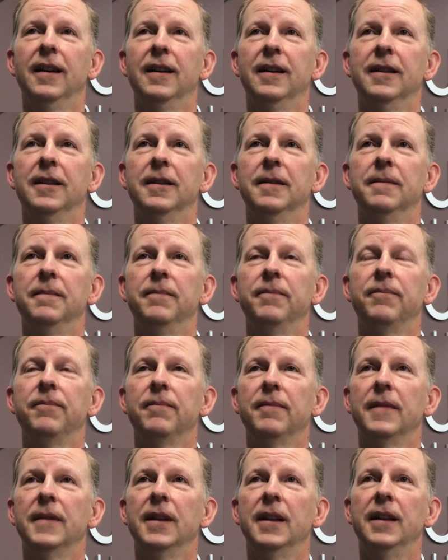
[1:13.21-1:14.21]
um,
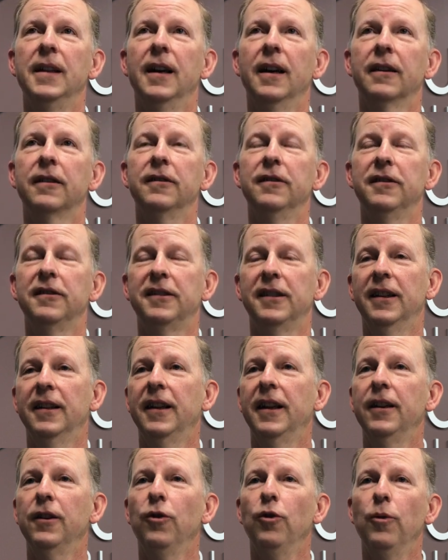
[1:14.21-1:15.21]
the doctor said,
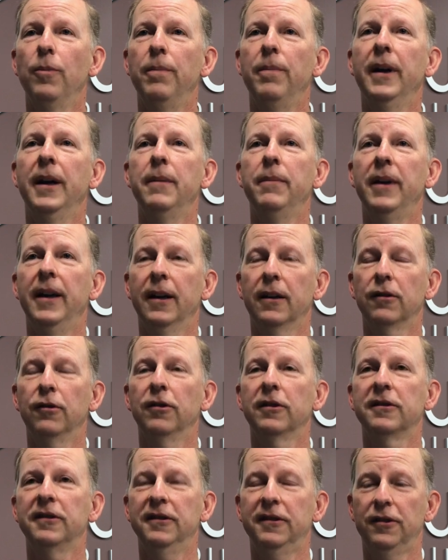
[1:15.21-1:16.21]
I hope my back
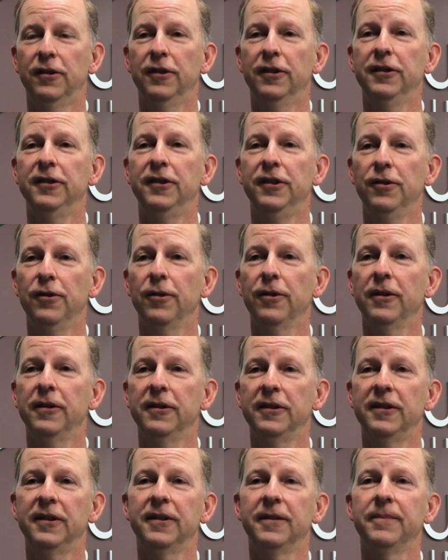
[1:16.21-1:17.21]
looks as good as
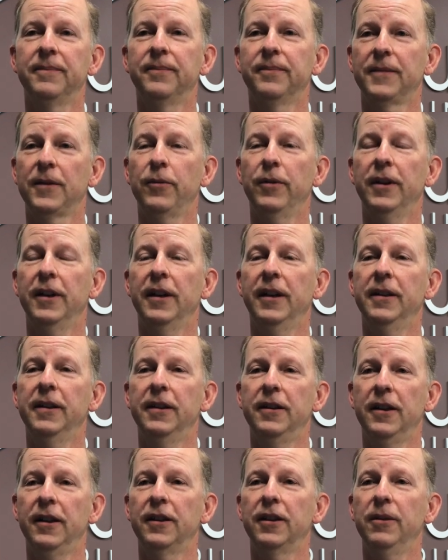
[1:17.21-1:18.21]
yours when I
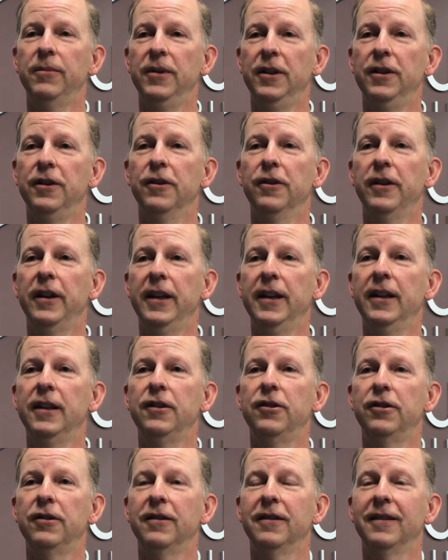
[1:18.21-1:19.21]
get to be your
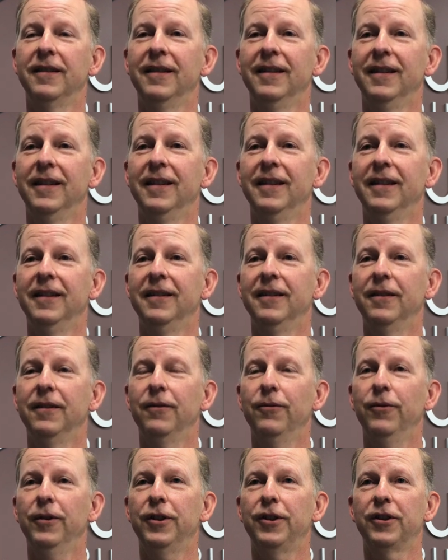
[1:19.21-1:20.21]
age,
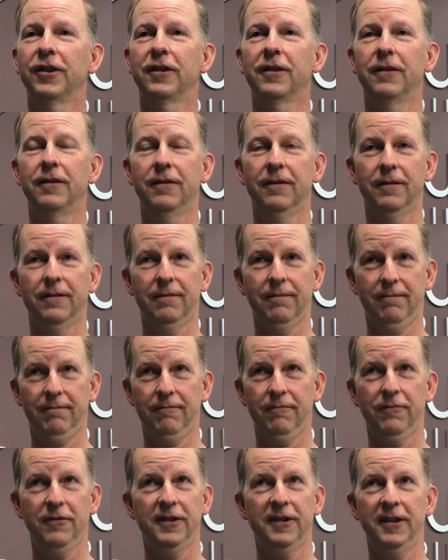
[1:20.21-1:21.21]
which
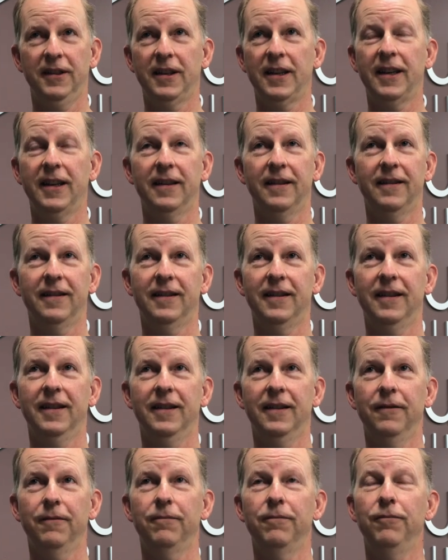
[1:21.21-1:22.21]
was not
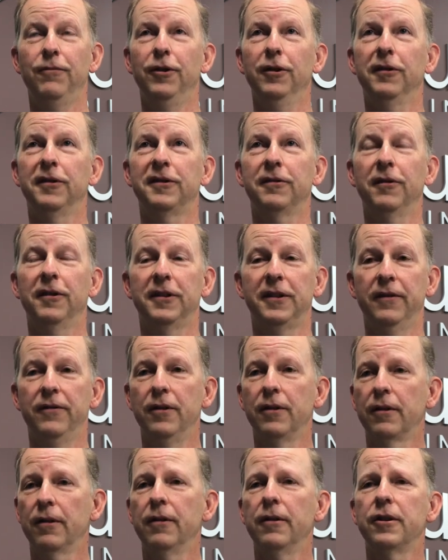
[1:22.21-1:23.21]
a real source of
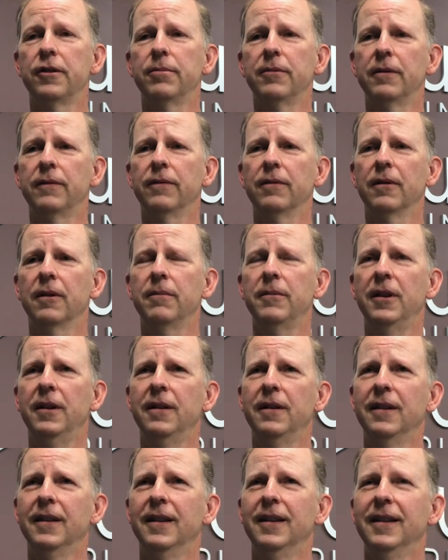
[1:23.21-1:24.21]
encouragement for me.
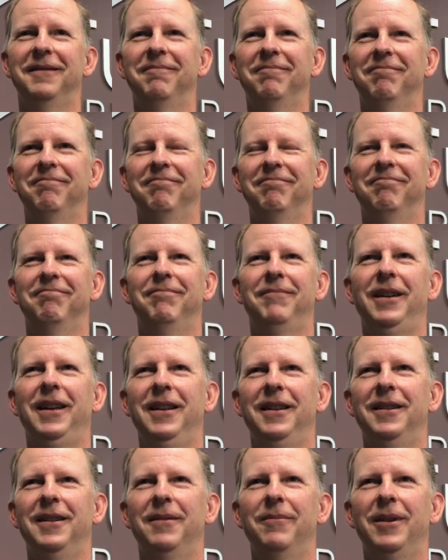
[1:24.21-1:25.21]

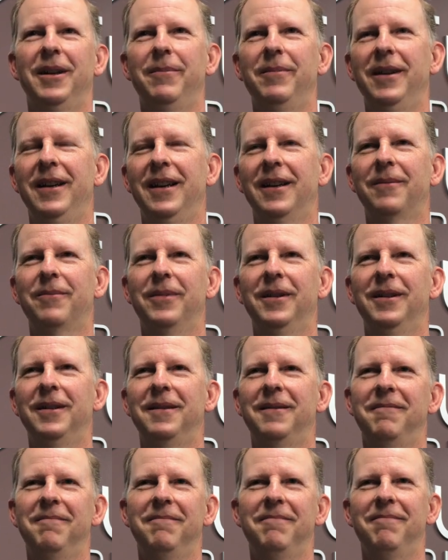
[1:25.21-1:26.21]
Pain in my back, but
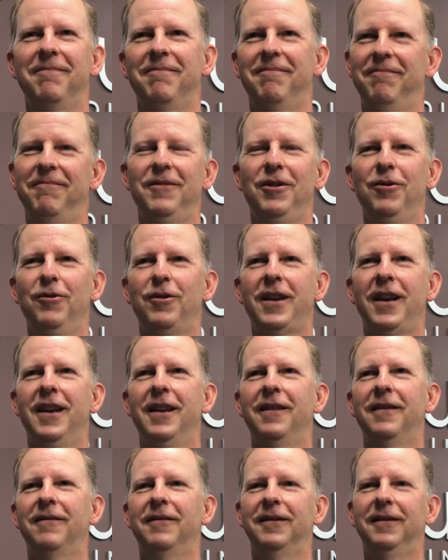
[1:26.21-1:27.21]
you
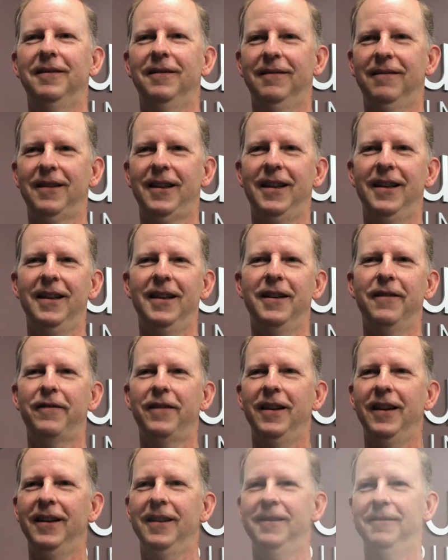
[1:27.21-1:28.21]
can't
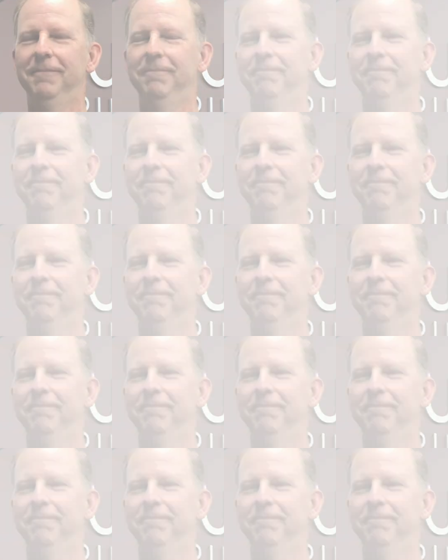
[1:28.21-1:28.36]
identify it.